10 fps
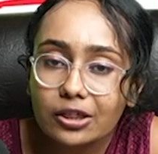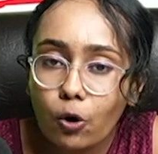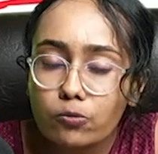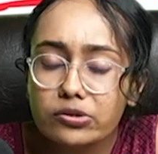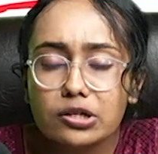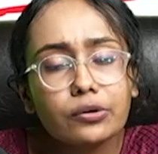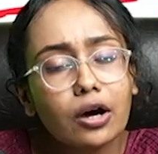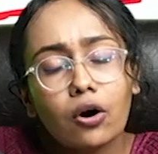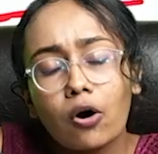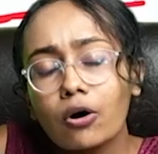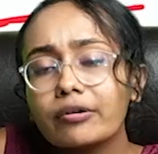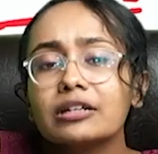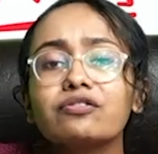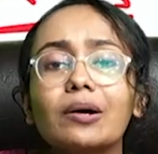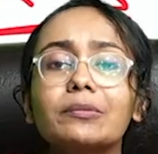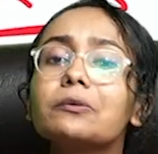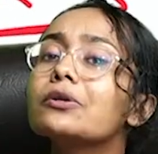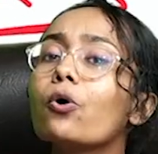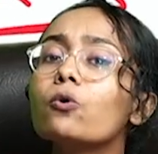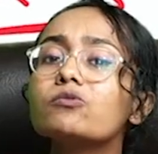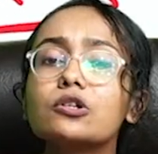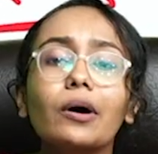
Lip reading: the Ohm's law. You are already familiar with the Ohm's law.